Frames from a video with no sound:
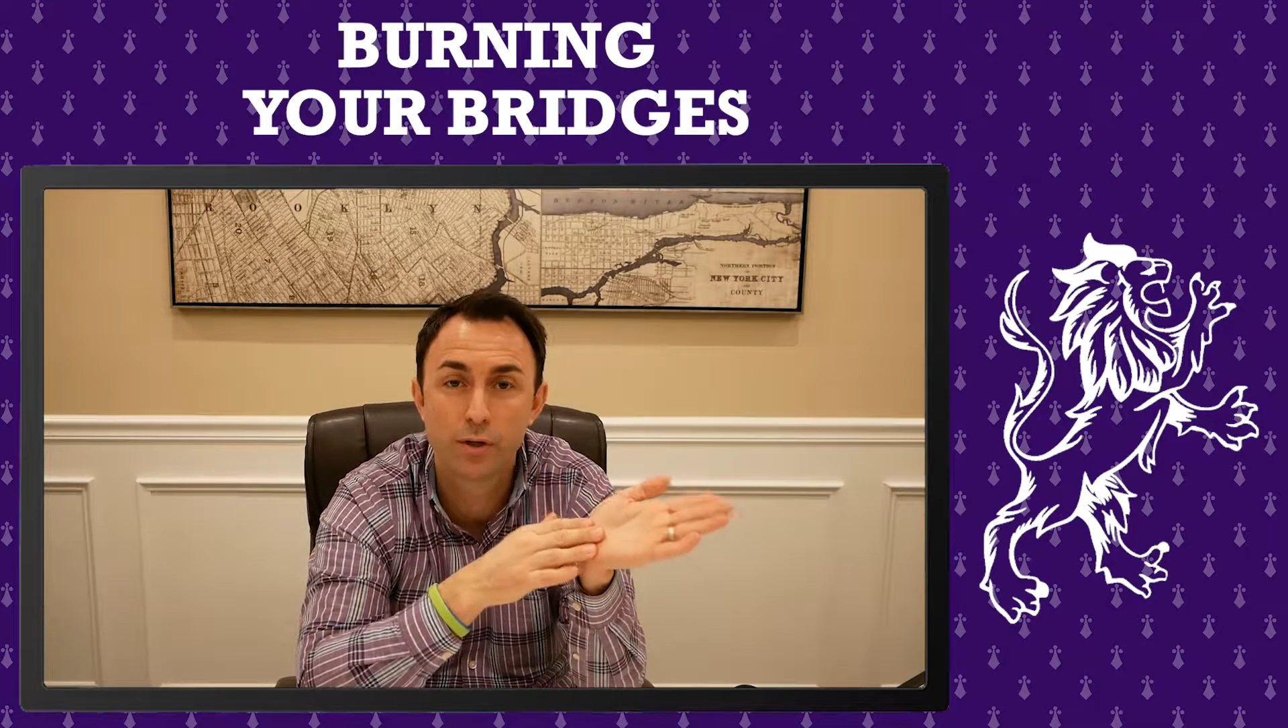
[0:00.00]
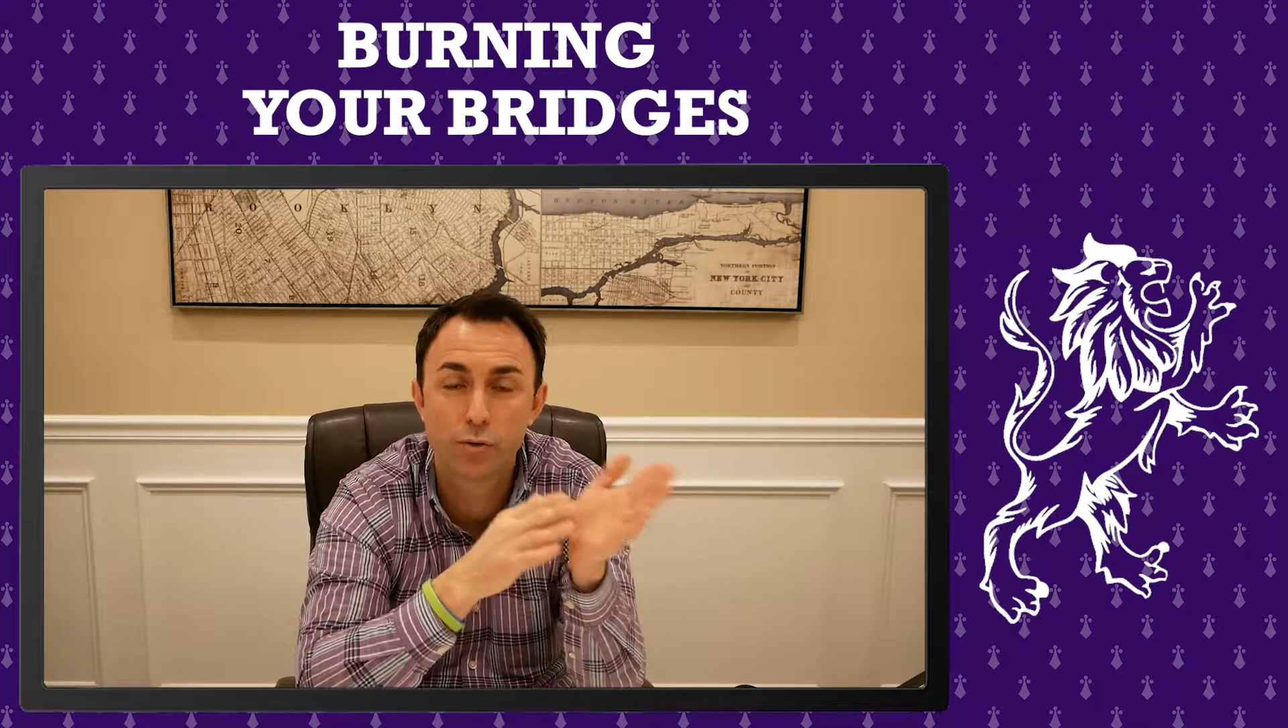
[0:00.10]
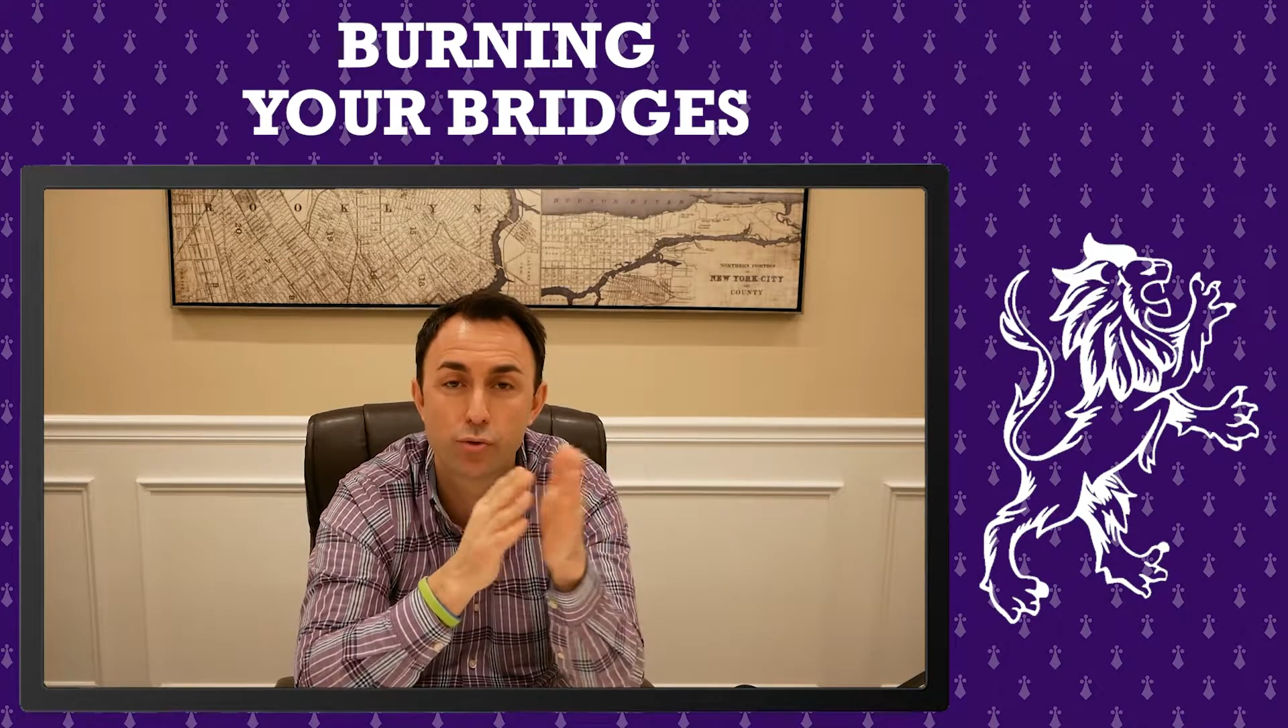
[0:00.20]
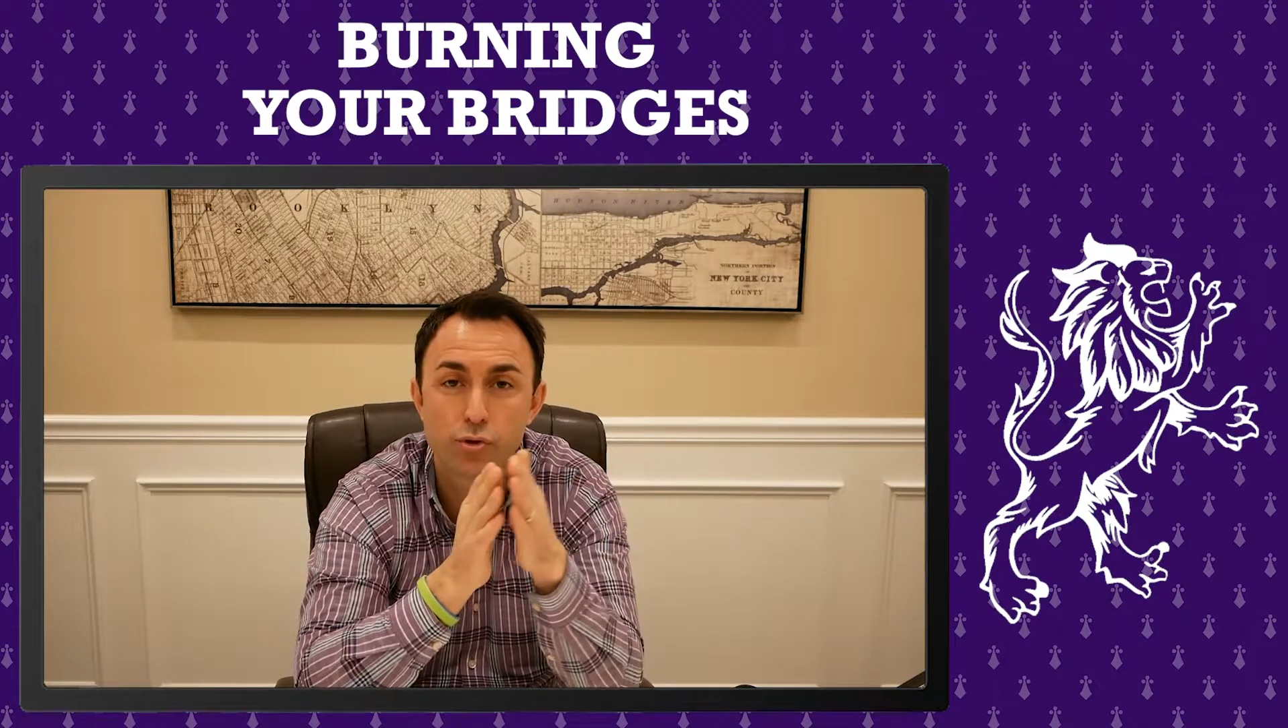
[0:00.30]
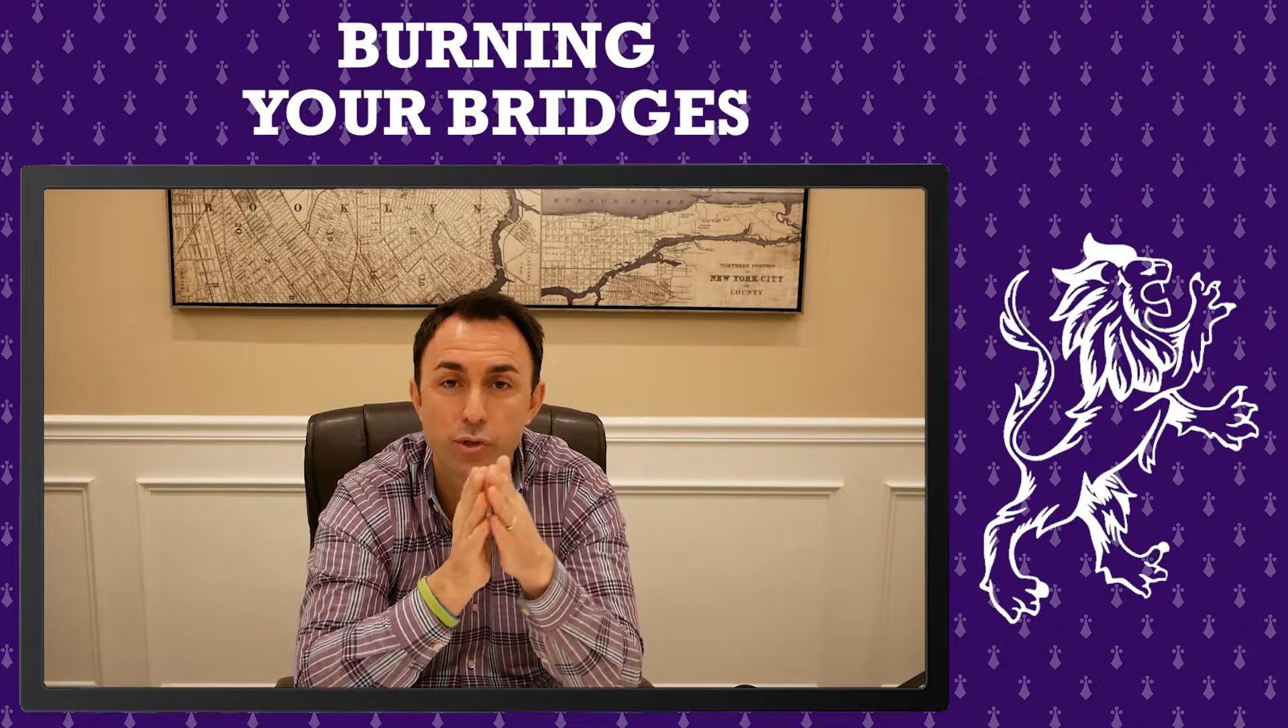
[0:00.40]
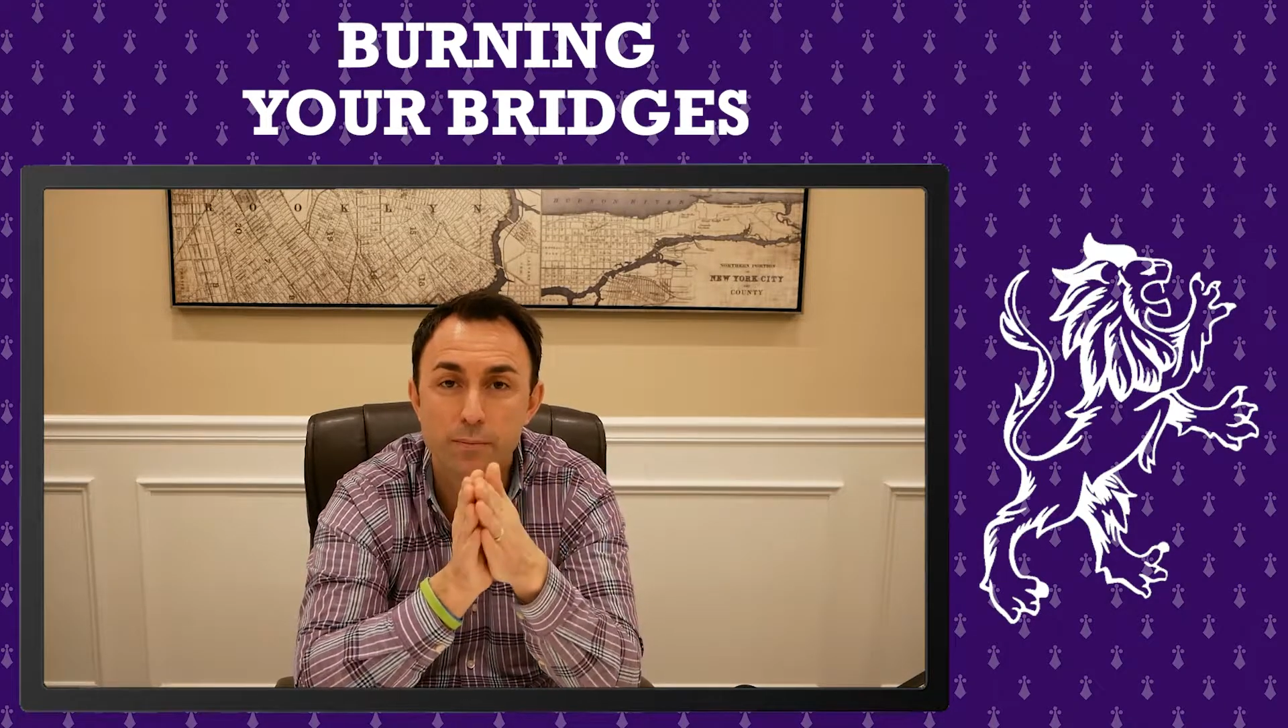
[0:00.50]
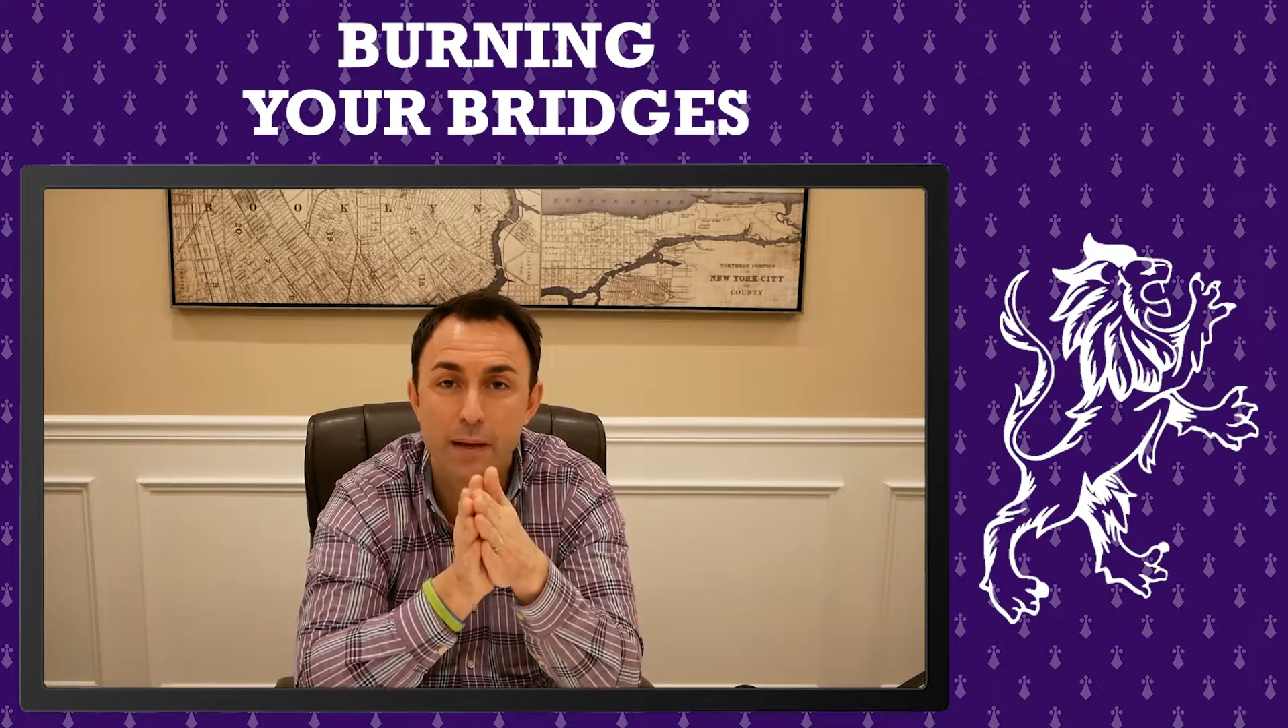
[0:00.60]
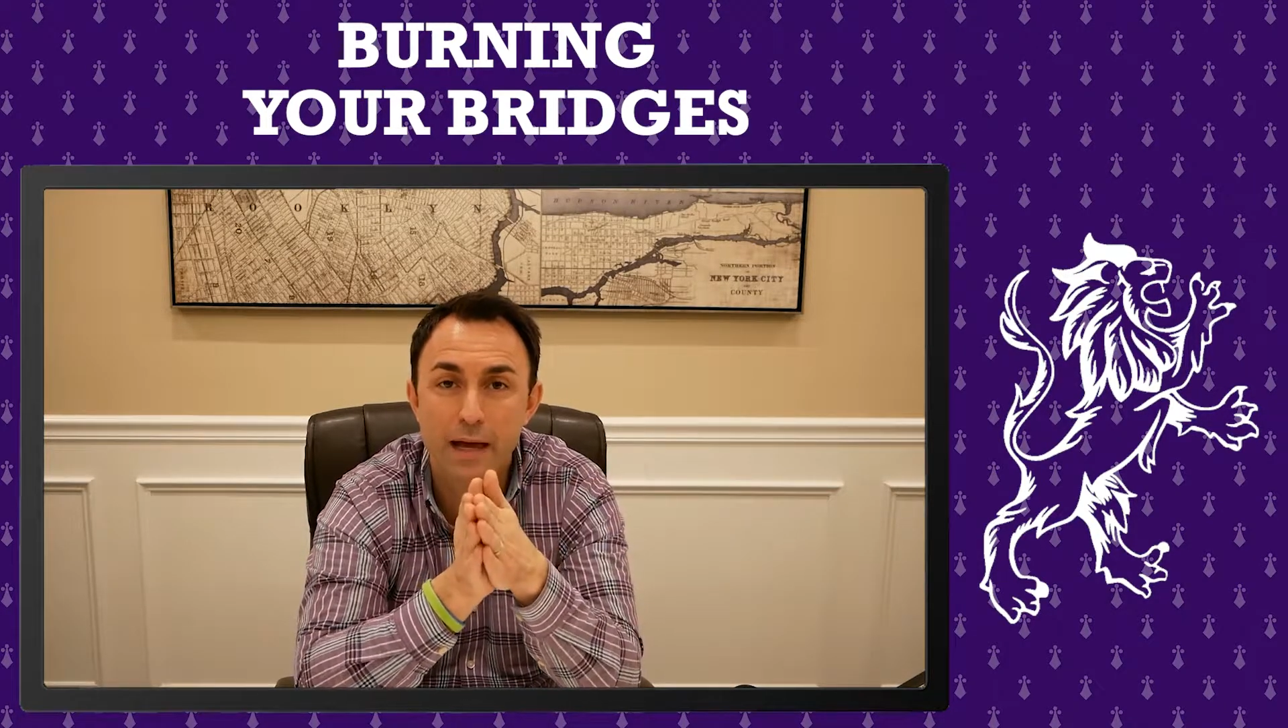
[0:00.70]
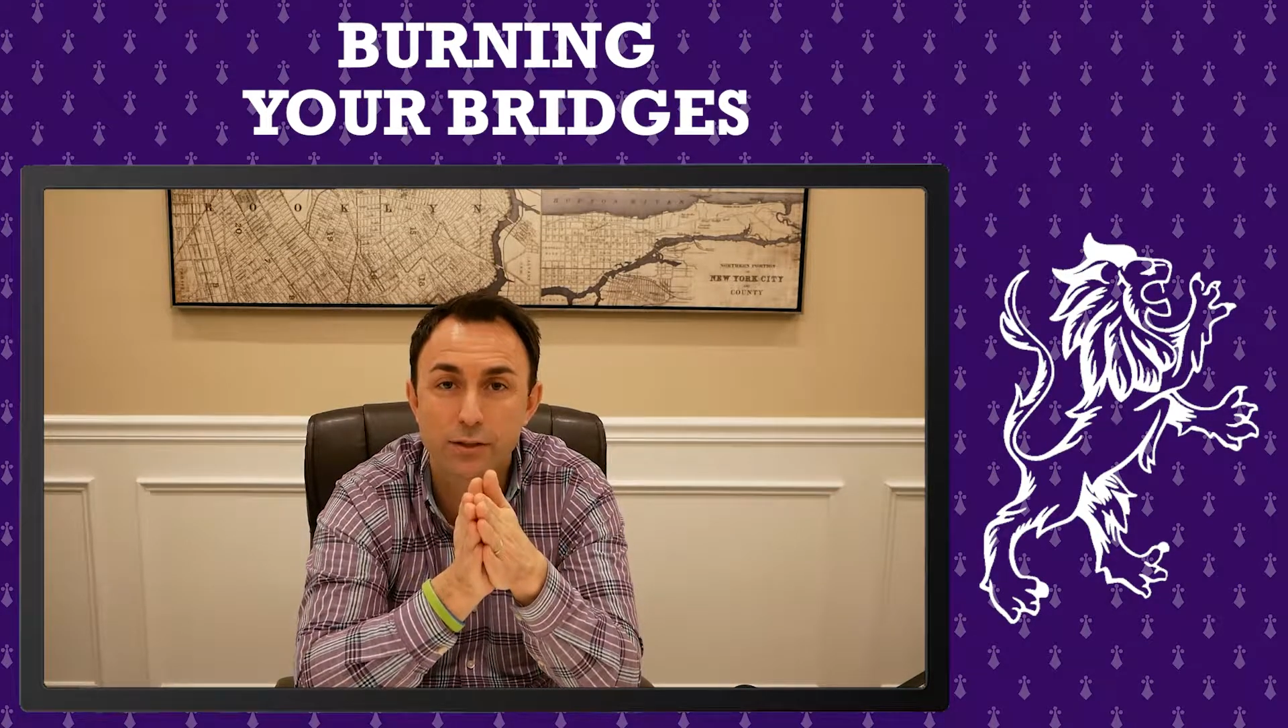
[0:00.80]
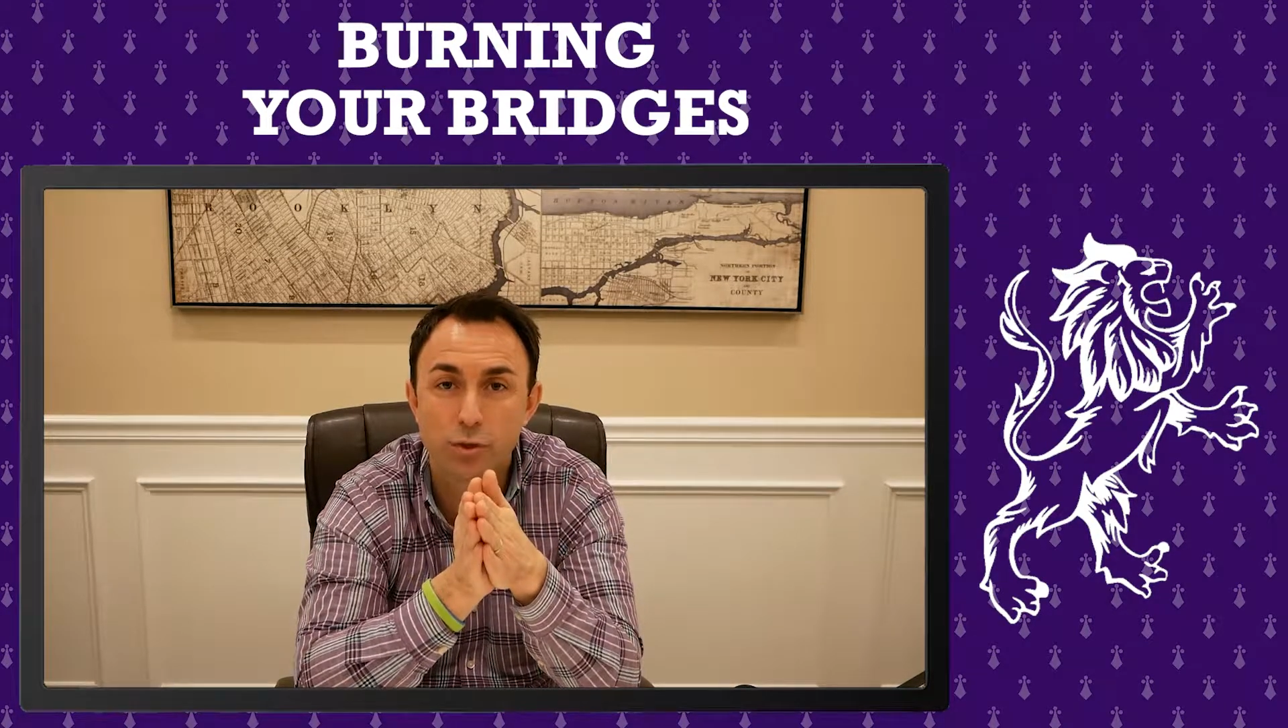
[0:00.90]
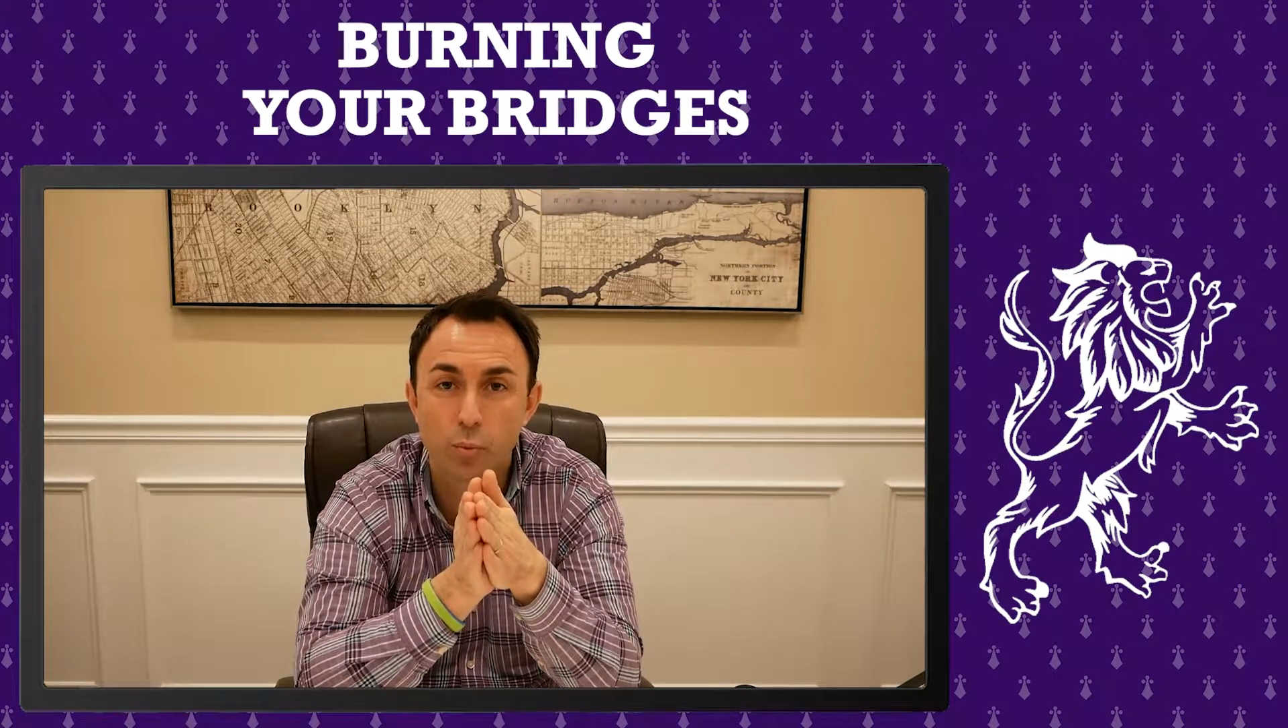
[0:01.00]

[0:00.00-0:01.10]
retreat back to